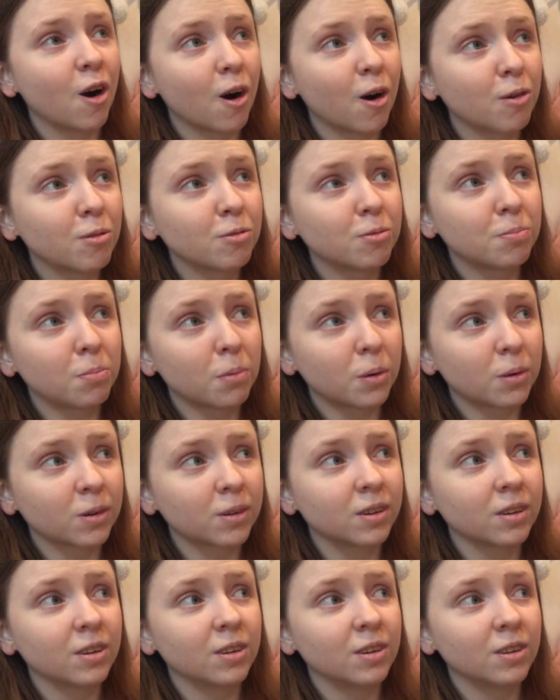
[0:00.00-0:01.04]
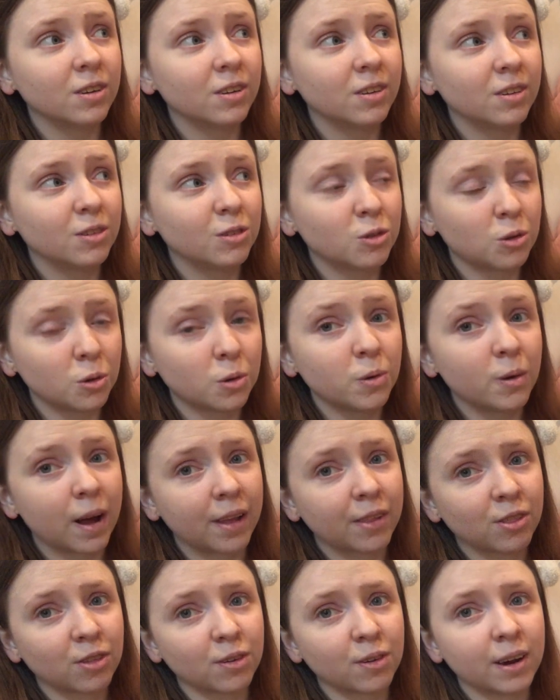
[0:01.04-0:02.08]
of book 2
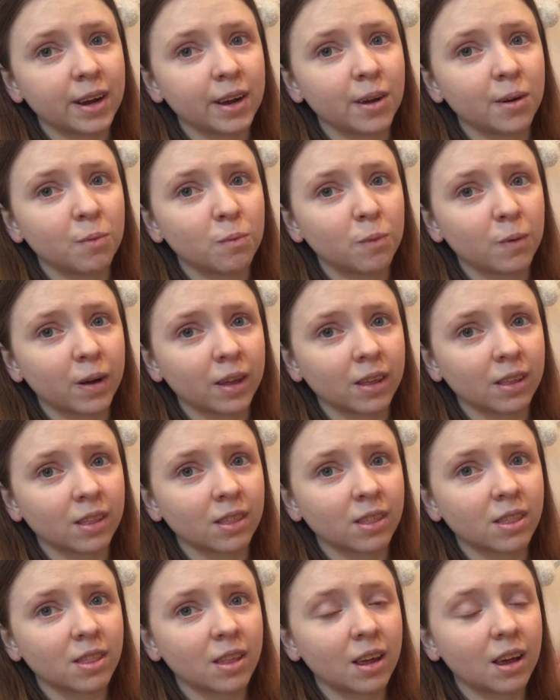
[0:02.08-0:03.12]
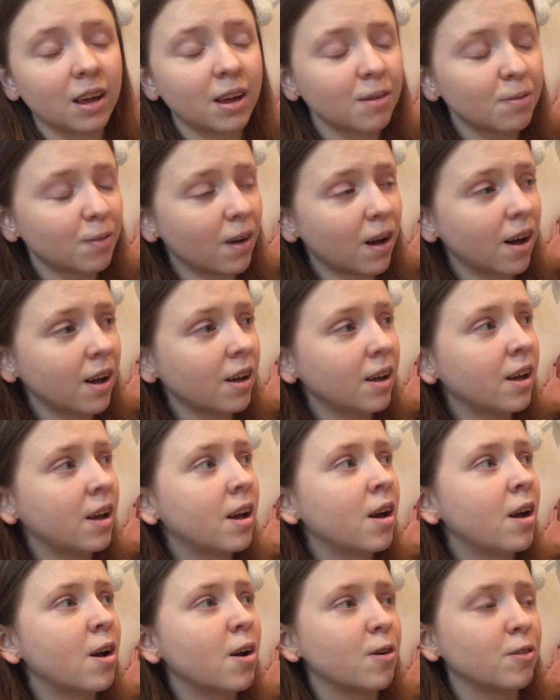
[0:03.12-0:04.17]
and 3 with Aoife
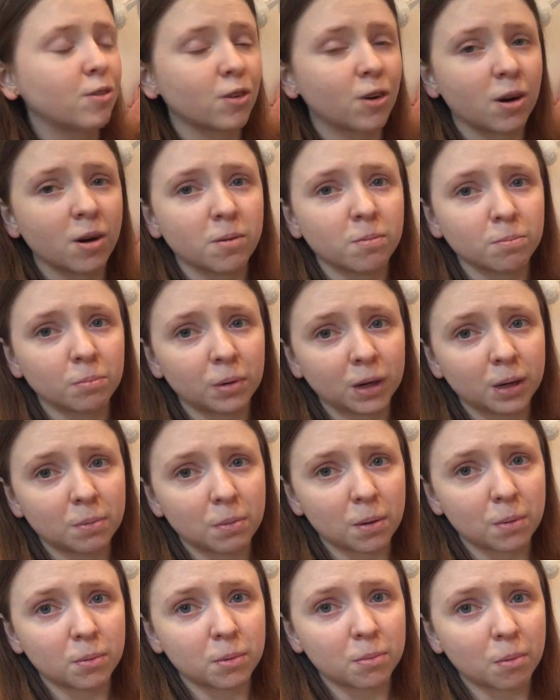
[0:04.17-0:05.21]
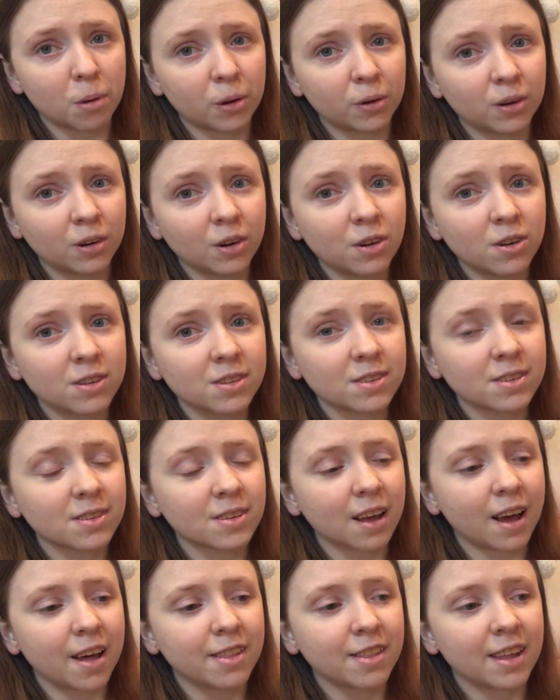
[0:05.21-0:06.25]
from Pretty Purple Polka
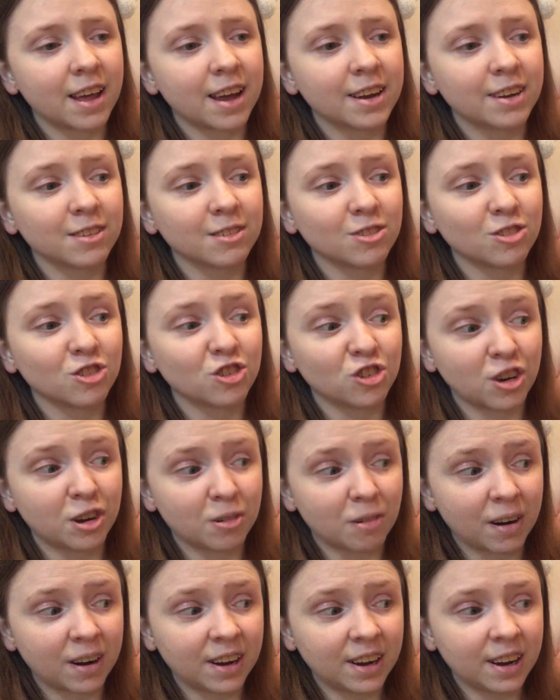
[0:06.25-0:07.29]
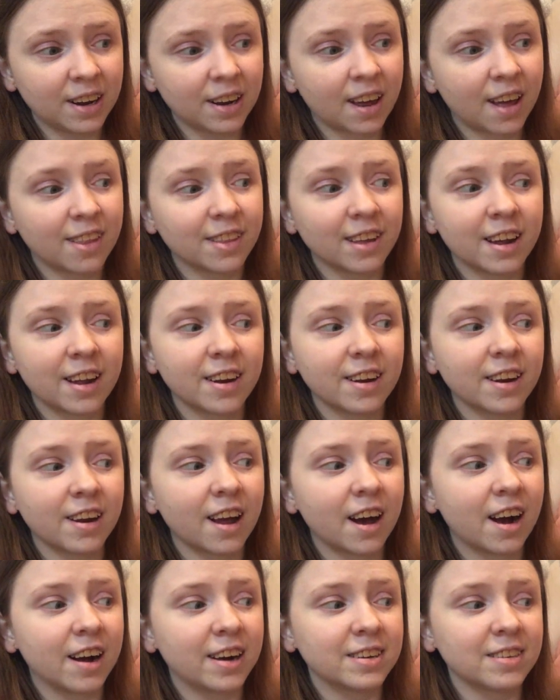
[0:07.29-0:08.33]
Dots, and then she read it, and
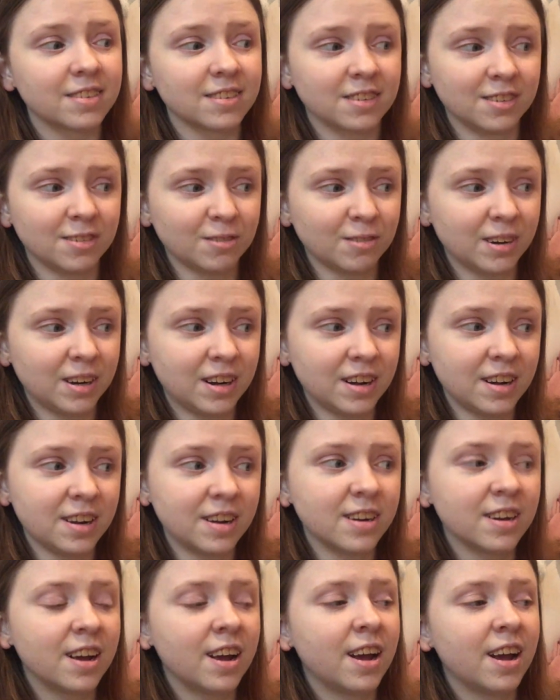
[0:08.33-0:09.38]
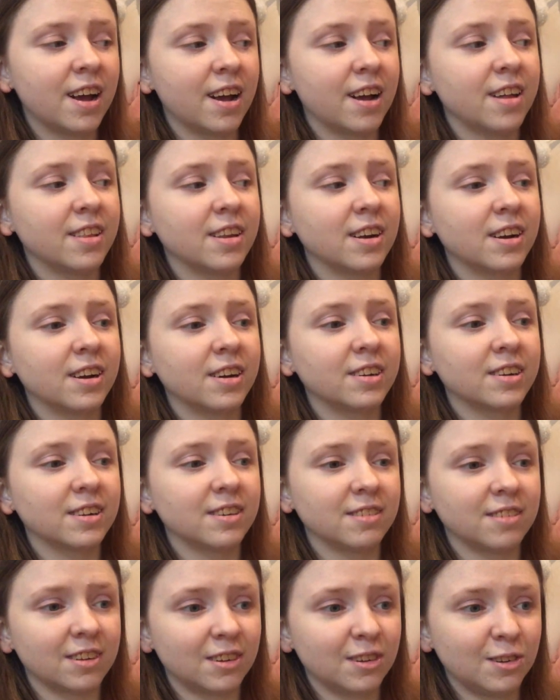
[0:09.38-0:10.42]
then I didn't read it, and then I
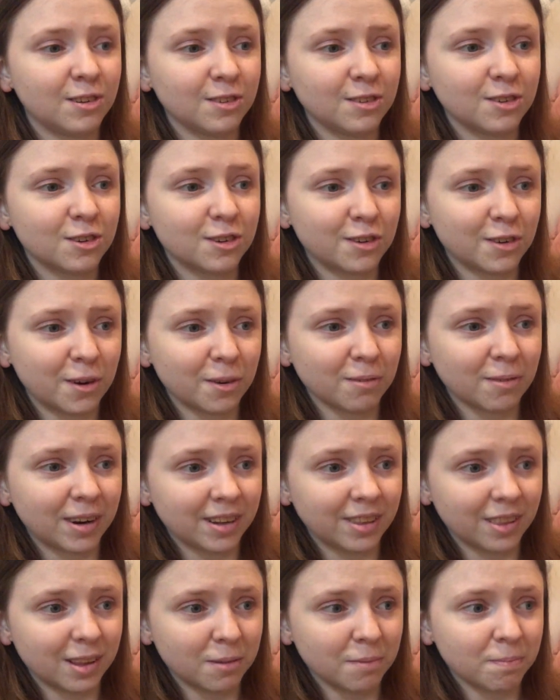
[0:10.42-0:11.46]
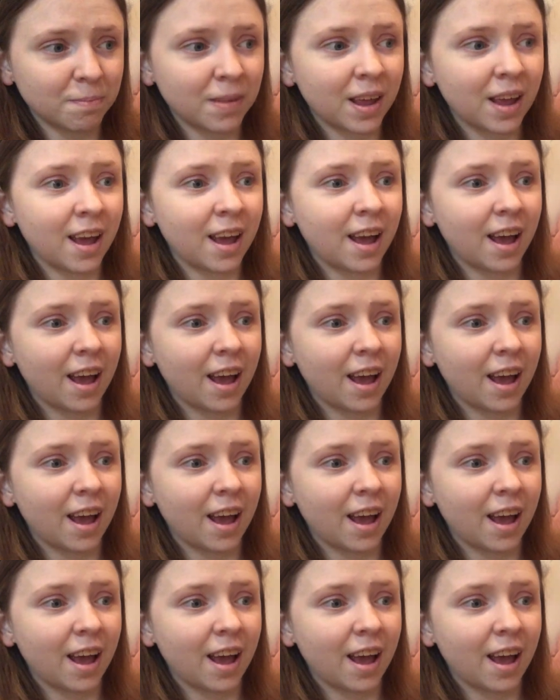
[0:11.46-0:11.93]
continued to not read them,